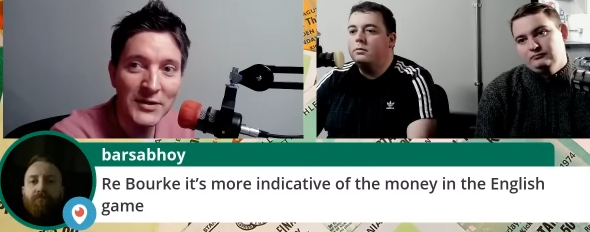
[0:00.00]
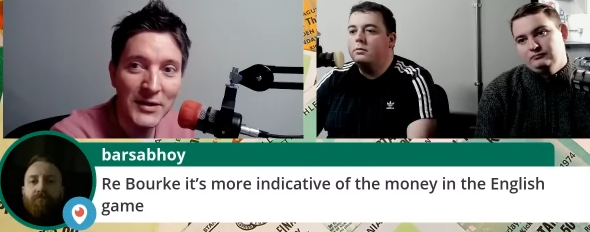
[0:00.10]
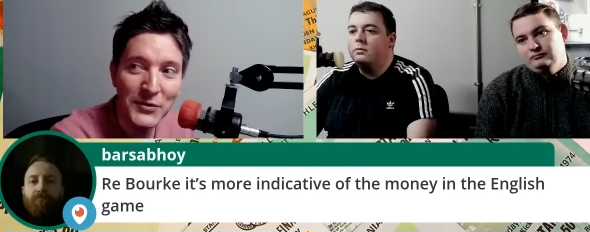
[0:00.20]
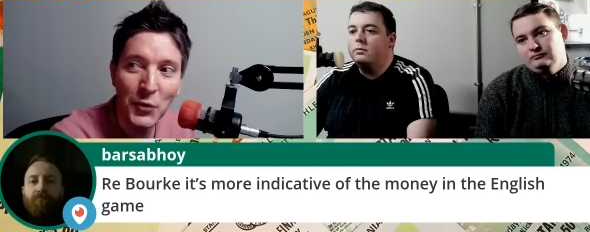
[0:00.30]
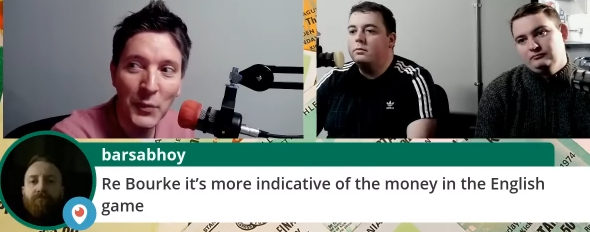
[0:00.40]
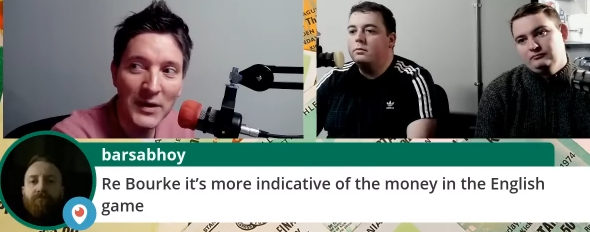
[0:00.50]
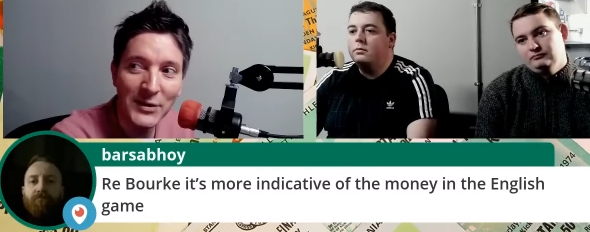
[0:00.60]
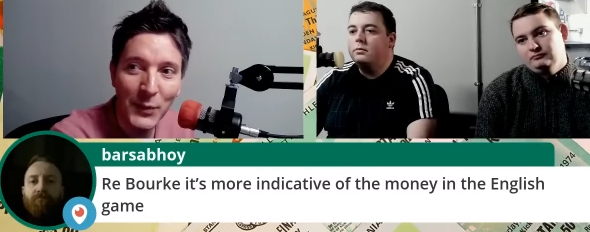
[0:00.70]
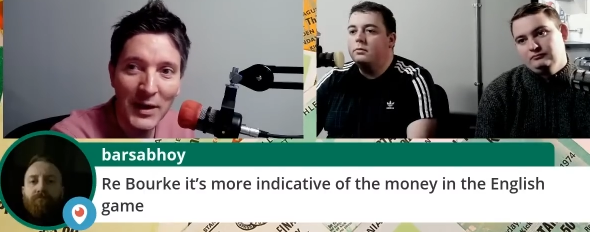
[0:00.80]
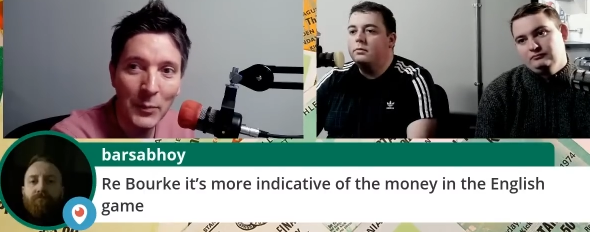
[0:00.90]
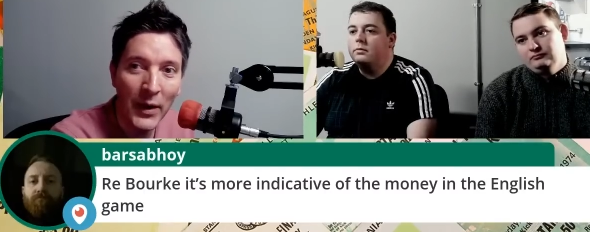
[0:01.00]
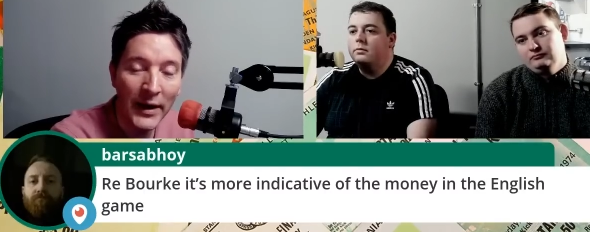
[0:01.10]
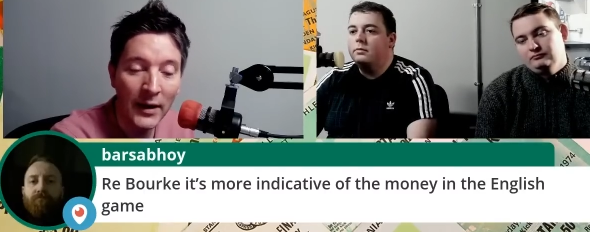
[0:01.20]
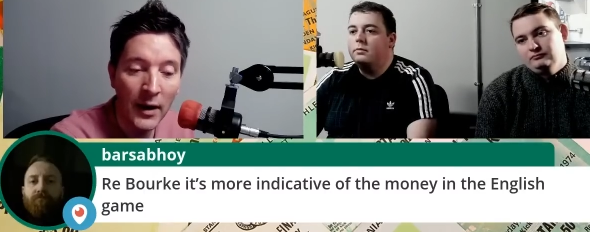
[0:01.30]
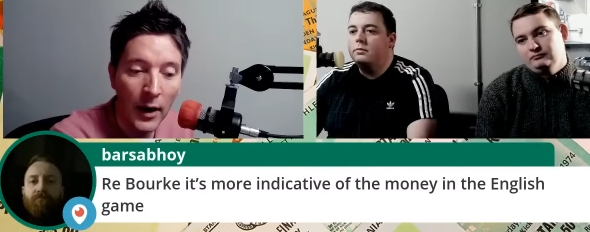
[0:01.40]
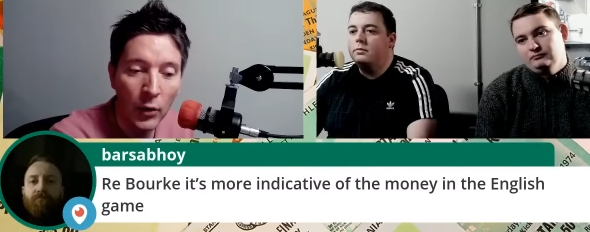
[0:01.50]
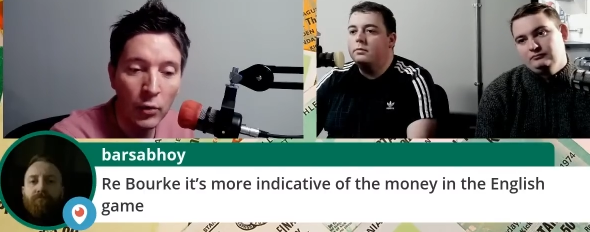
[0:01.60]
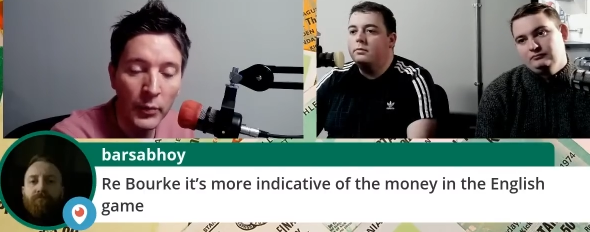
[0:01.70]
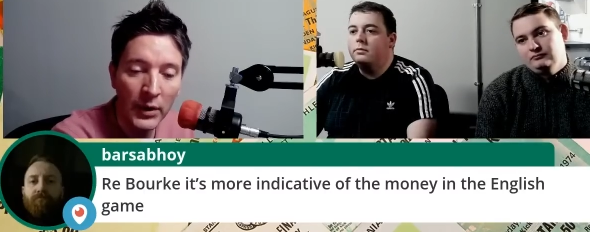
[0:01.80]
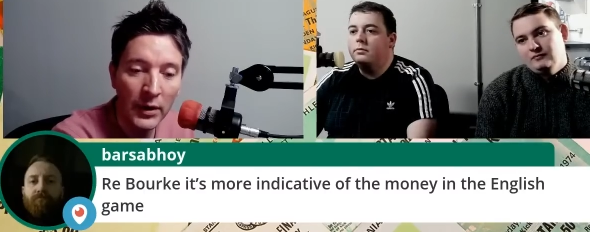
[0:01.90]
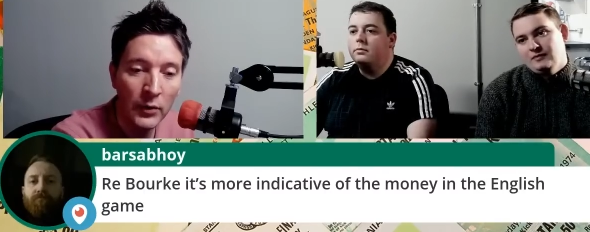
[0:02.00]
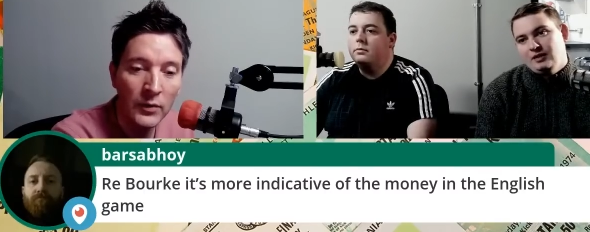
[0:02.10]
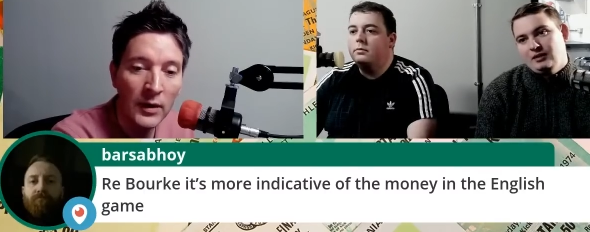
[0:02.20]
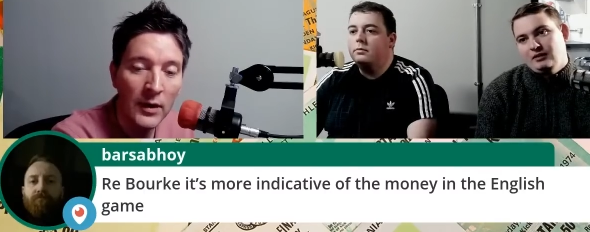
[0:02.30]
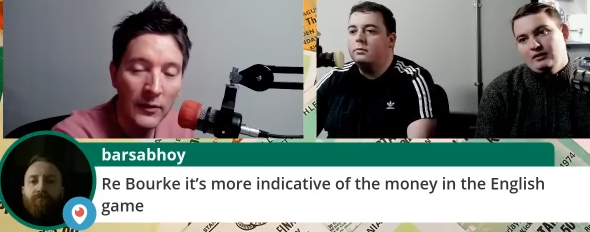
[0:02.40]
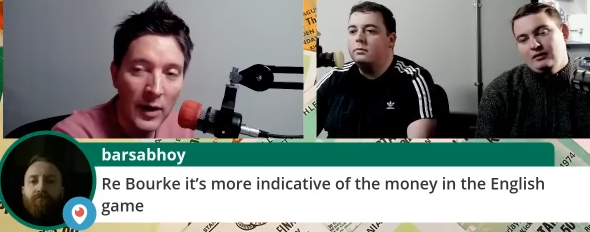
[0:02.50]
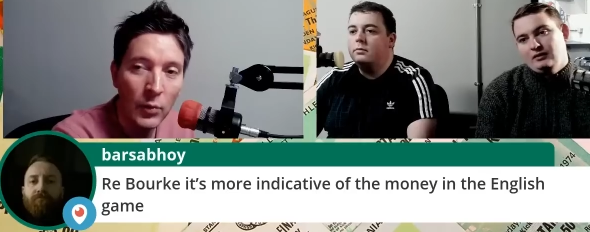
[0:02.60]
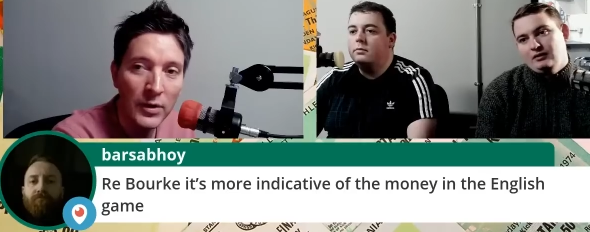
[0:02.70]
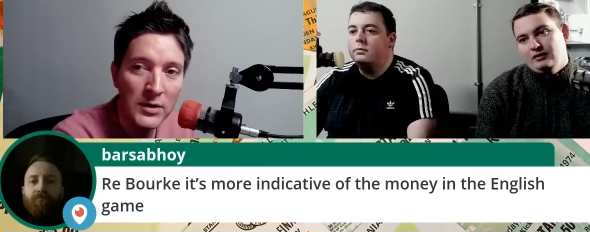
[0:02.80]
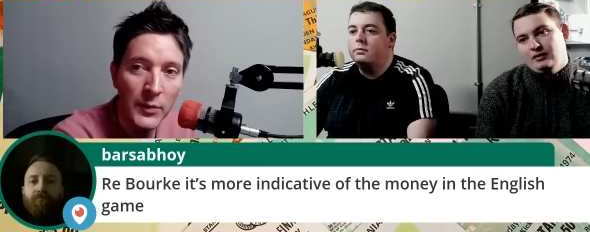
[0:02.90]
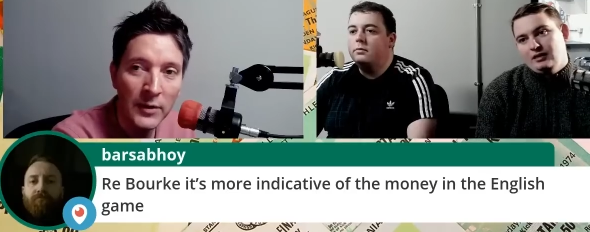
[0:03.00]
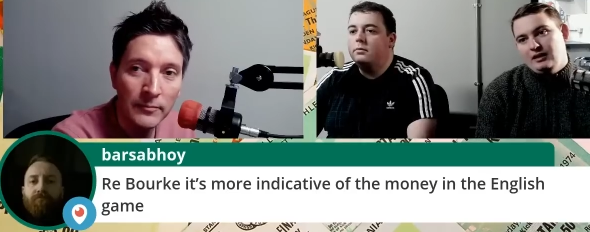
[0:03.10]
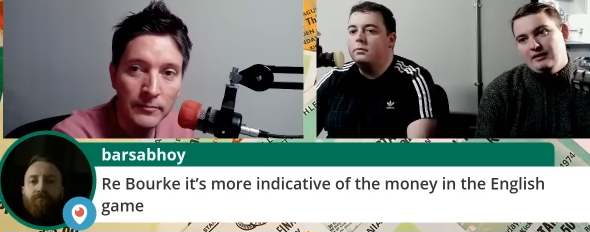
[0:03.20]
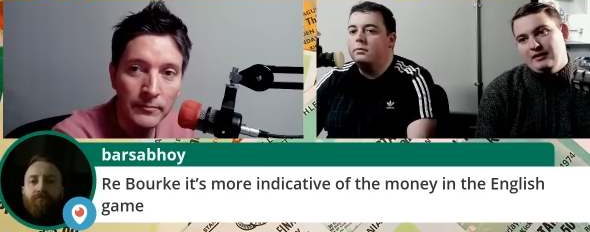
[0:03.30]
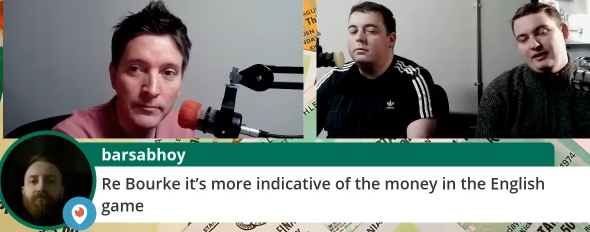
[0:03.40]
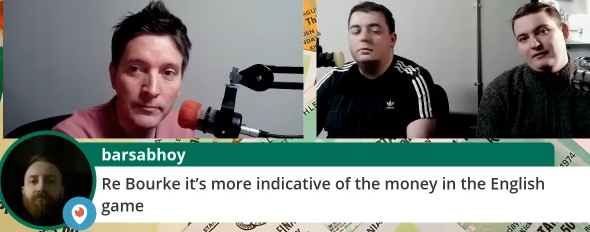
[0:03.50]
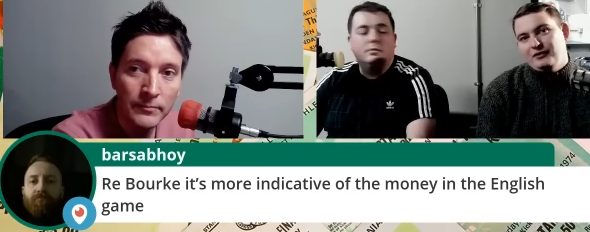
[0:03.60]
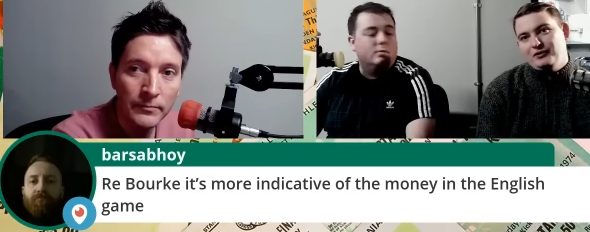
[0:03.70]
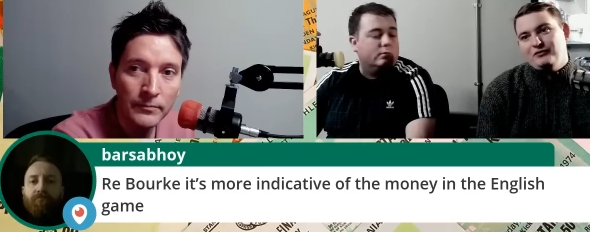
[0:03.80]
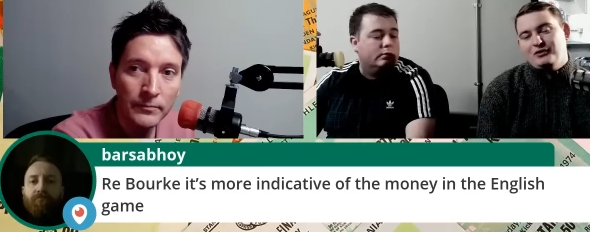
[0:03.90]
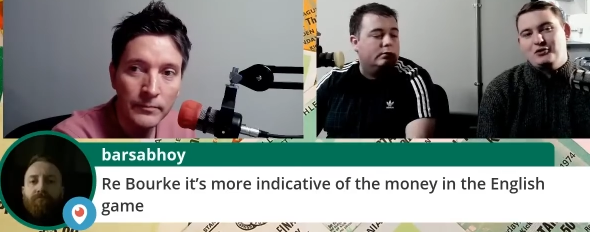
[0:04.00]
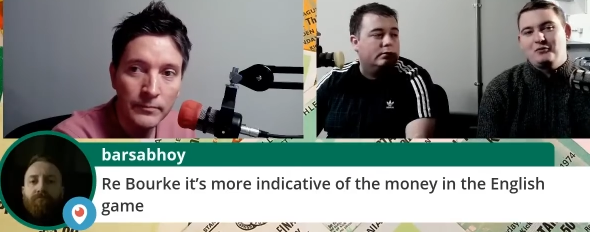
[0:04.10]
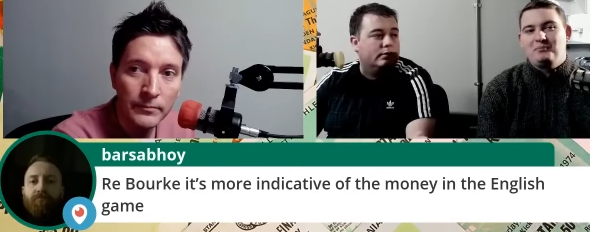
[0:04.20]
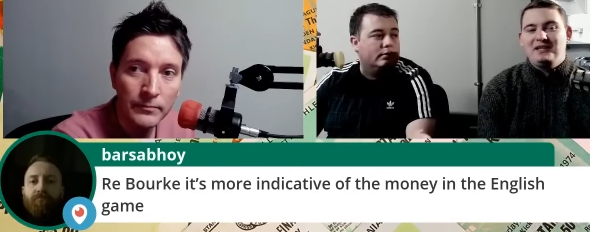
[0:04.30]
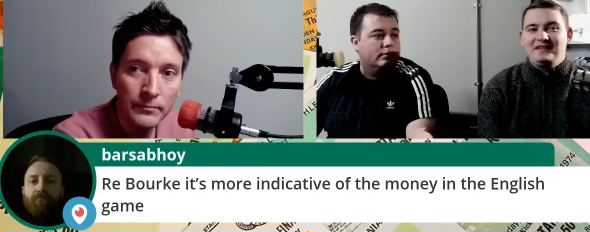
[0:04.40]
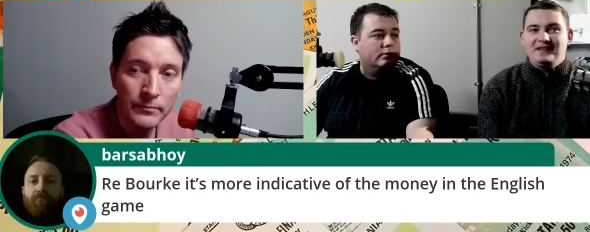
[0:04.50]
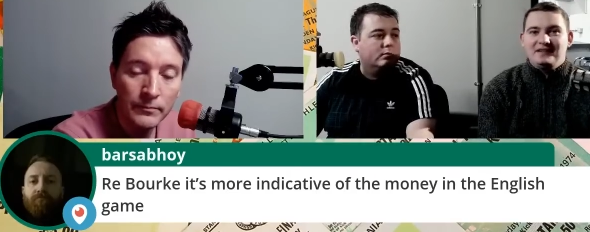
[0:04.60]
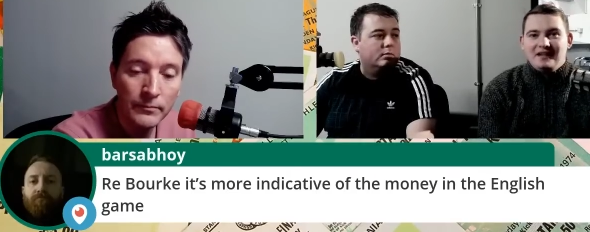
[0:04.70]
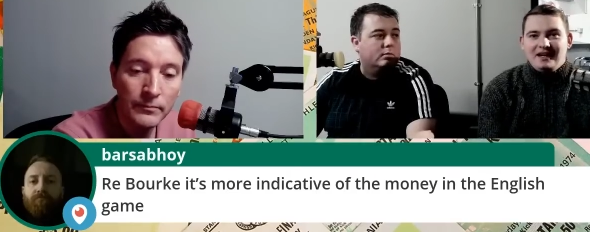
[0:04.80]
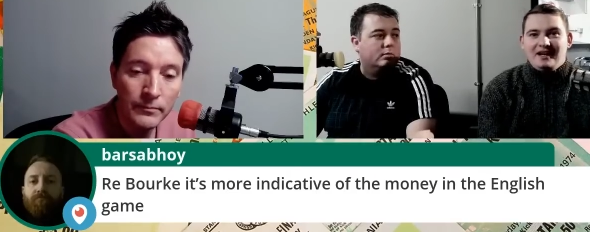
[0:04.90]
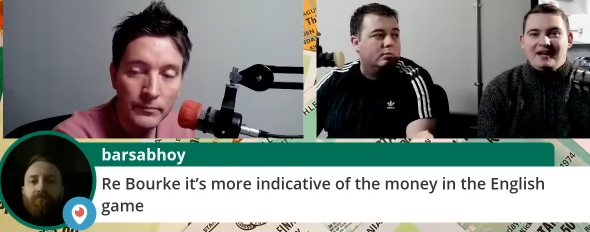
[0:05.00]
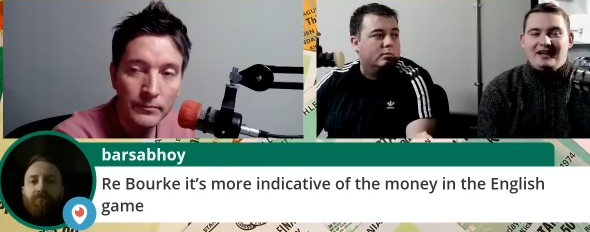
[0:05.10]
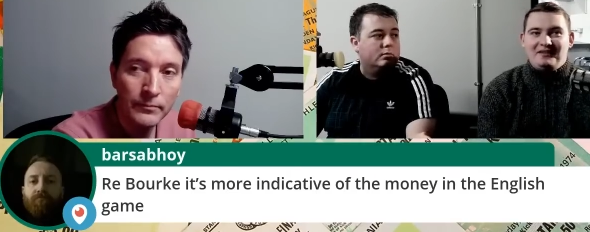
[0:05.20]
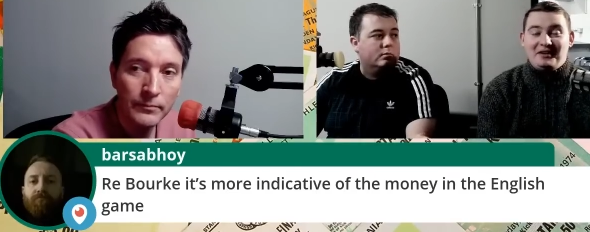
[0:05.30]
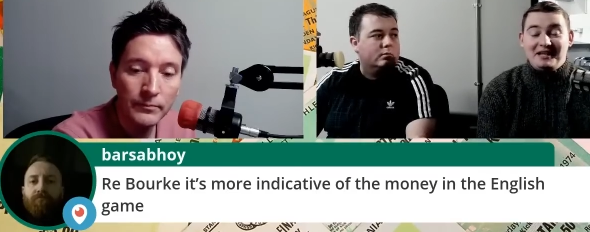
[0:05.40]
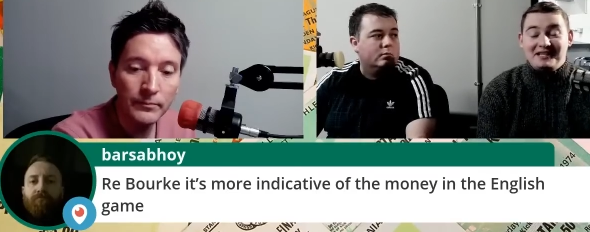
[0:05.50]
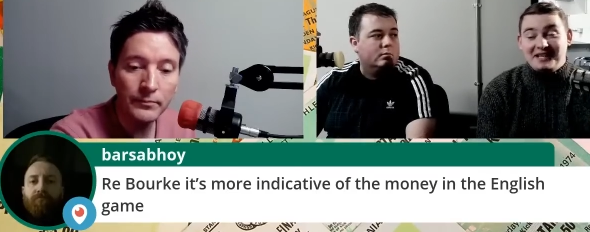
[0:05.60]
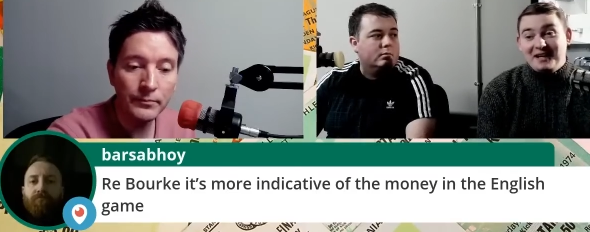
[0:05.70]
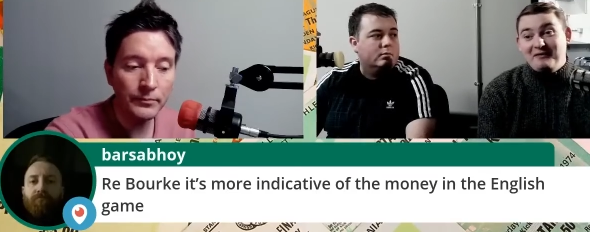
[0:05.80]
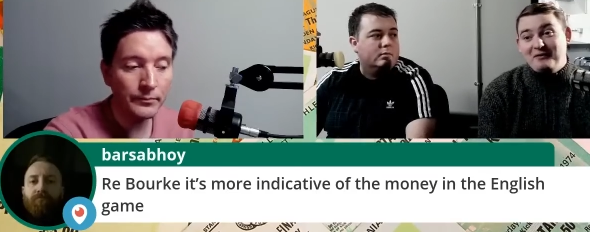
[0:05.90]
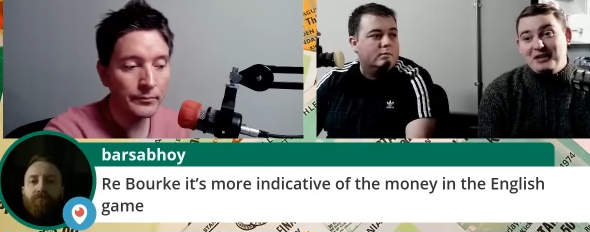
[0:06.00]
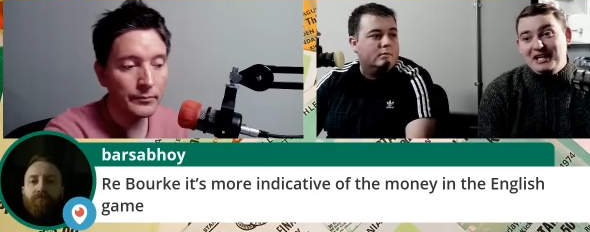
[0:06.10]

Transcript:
Speaker 1: and he's not being swayed by a home crowd. That worries me.
Speaker 2: I think for, for John Beaton, I think as a referee,